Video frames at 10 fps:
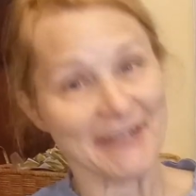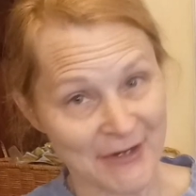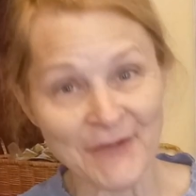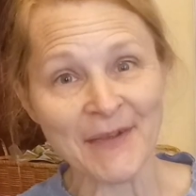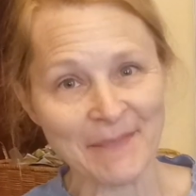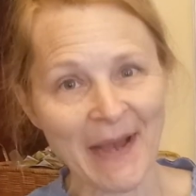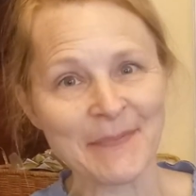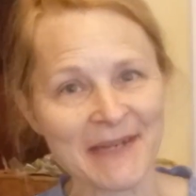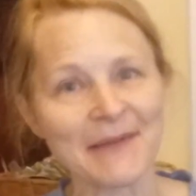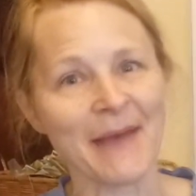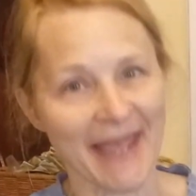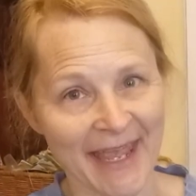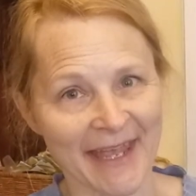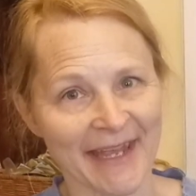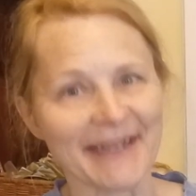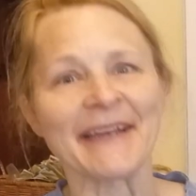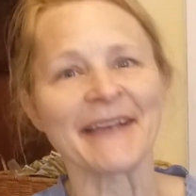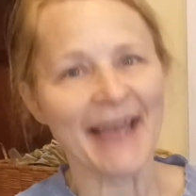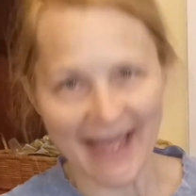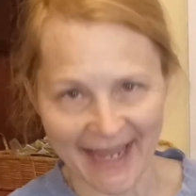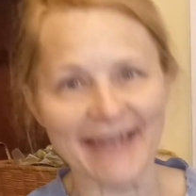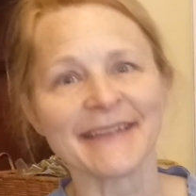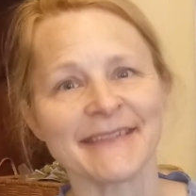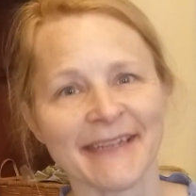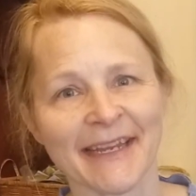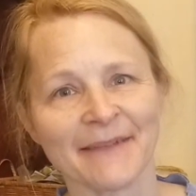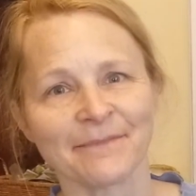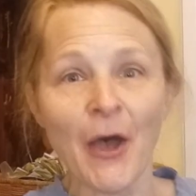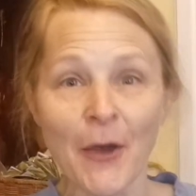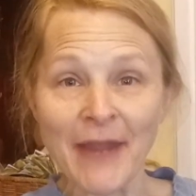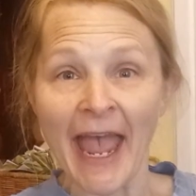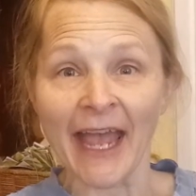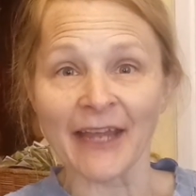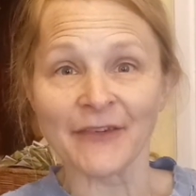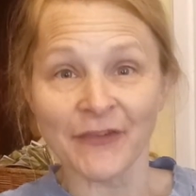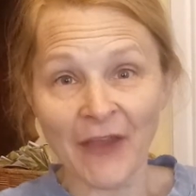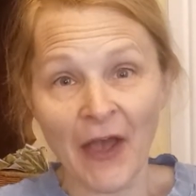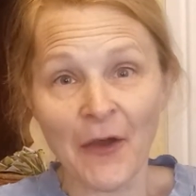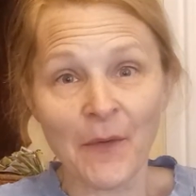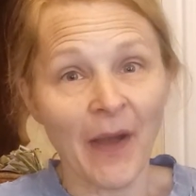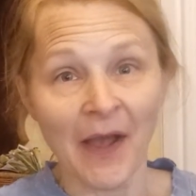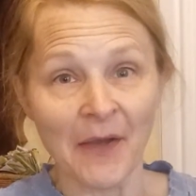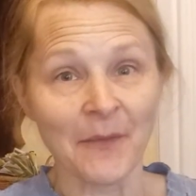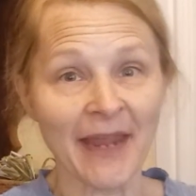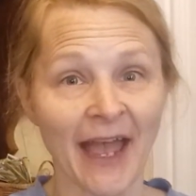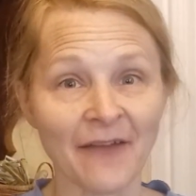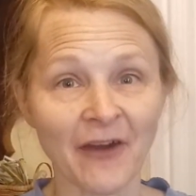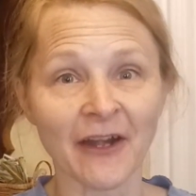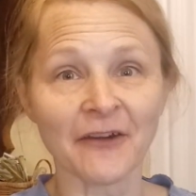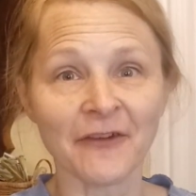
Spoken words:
You knew if it popped into my head, I had to sing it. Okay, so we have our